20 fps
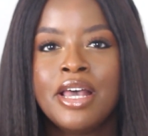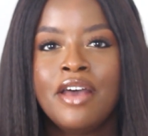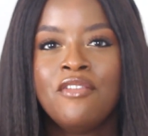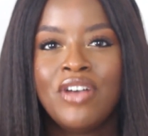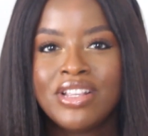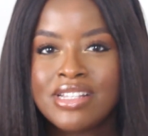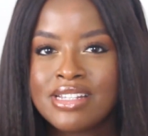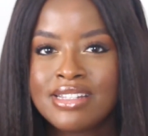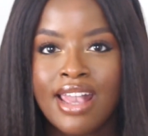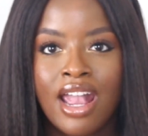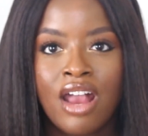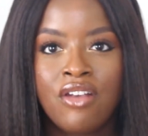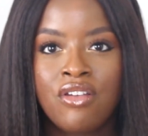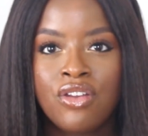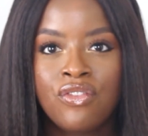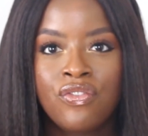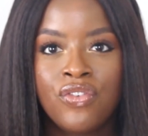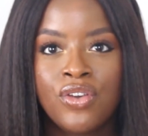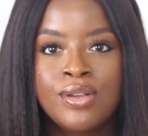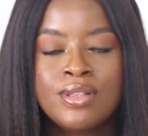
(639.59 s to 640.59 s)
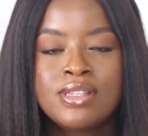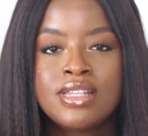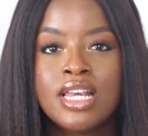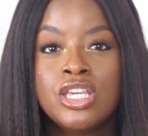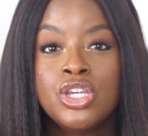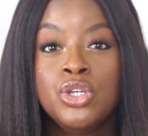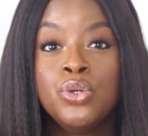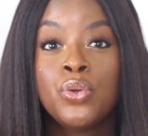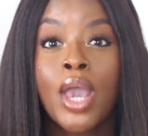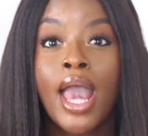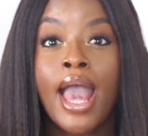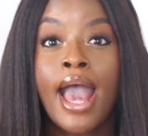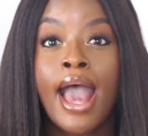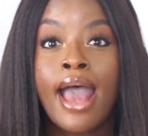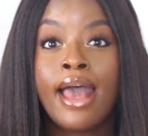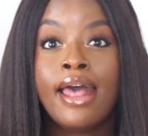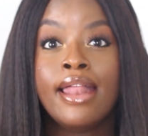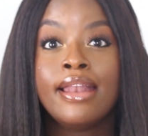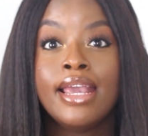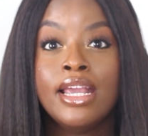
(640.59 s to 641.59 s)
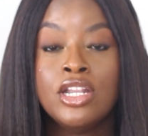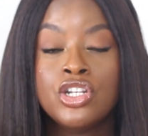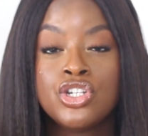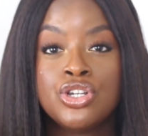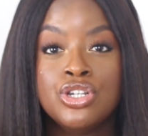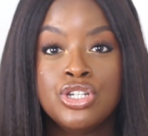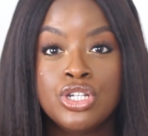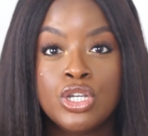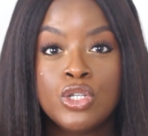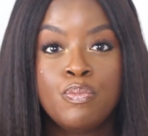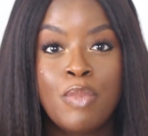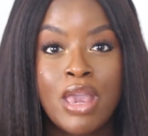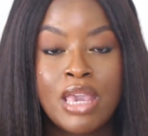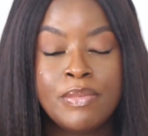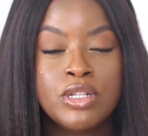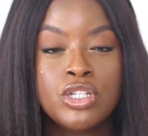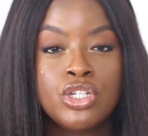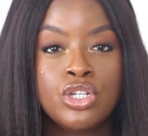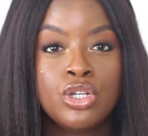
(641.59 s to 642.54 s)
vegetarian foods that you can introduce baby